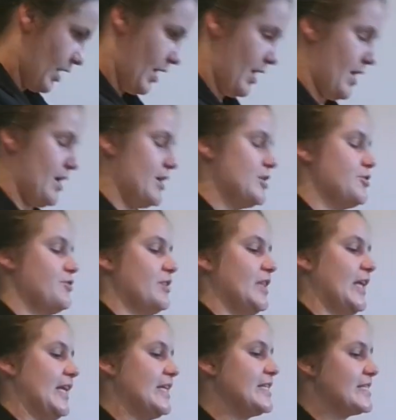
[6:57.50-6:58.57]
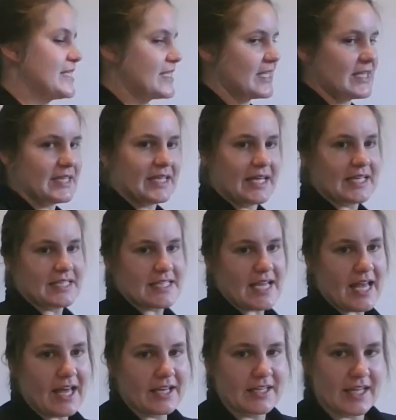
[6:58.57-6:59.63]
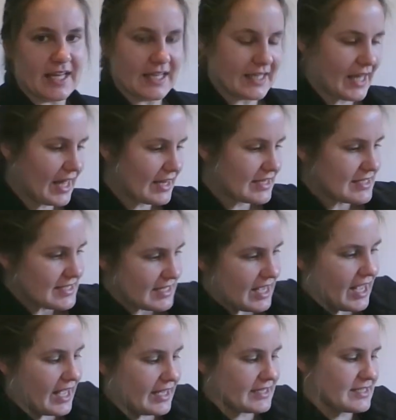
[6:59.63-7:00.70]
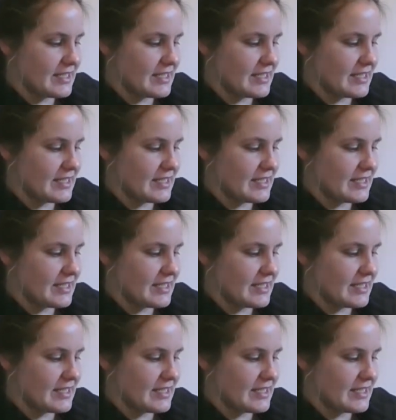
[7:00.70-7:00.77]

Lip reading: and release, leg down and other side.